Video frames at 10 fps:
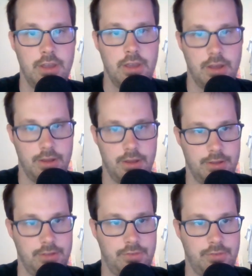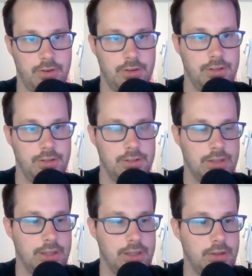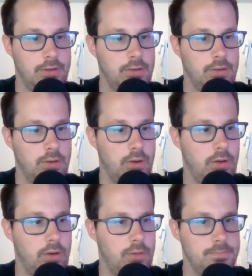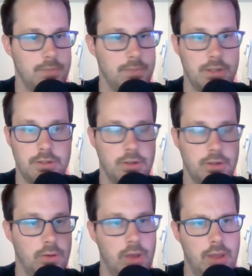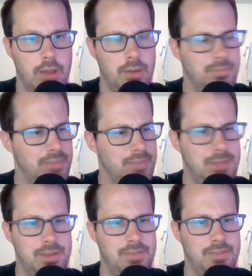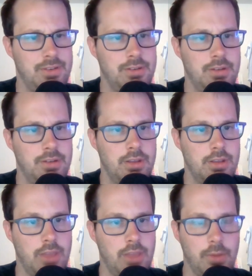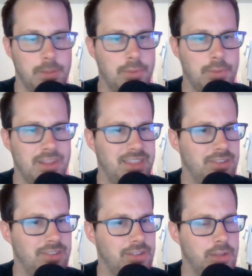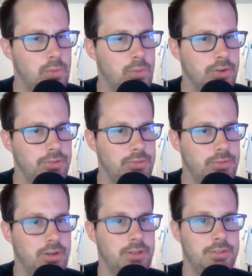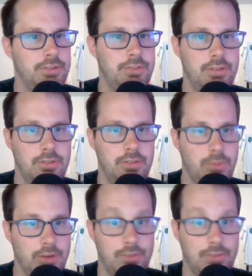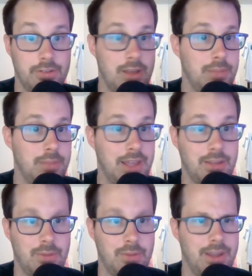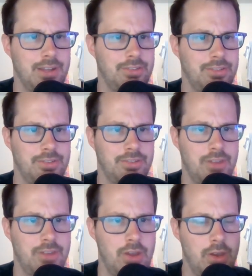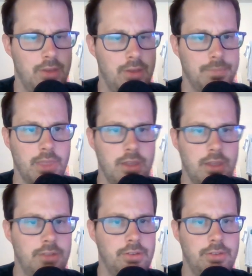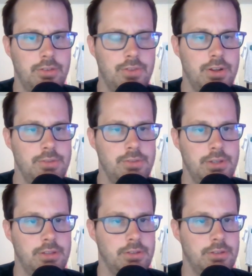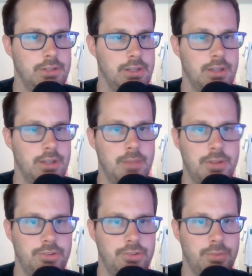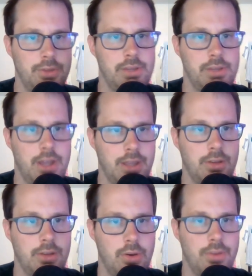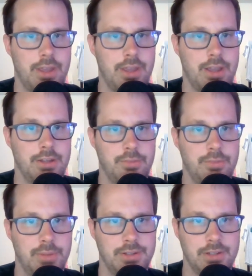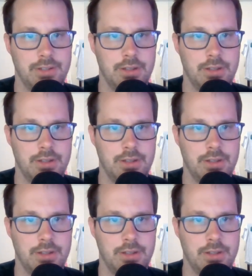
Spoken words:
It's very, like, you know, maybe even they only print things in, like, 1 or 2 colors, to where if it's not black and white, it's just, it's very unique looking. I'm not sure what you call that kind of printing.